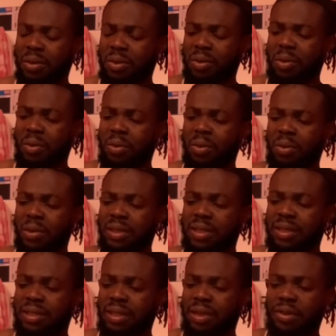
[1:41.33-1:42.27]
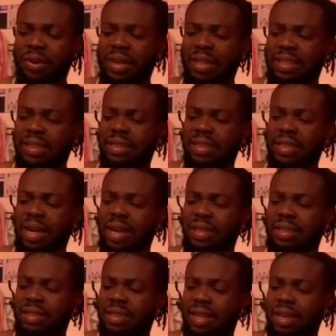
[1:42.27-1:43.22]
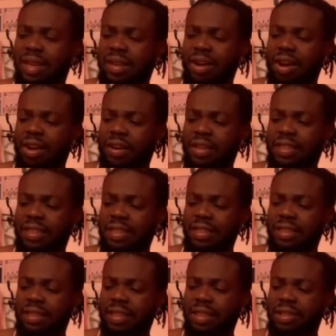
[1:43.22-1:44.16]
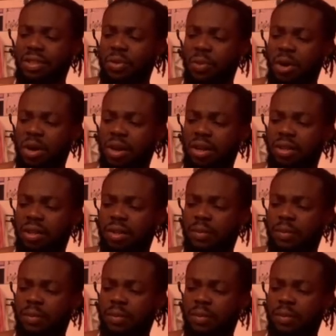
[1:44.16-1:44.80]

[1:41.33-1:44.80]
who is the greatest dancehall artist in the world?